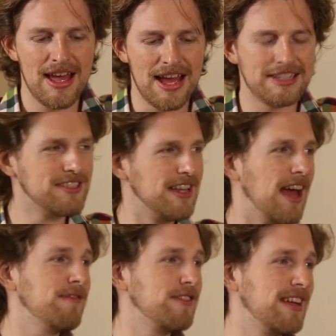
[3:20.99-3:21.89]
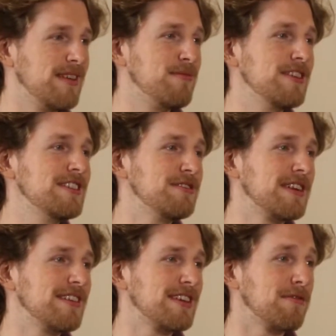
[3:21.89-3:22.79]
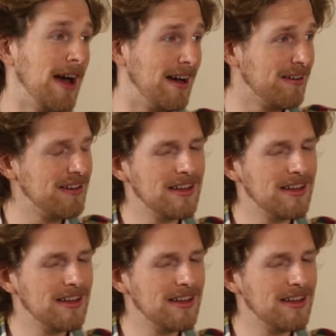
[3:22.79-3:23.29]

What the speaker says: And just the effort that he put into it, I was like, wow.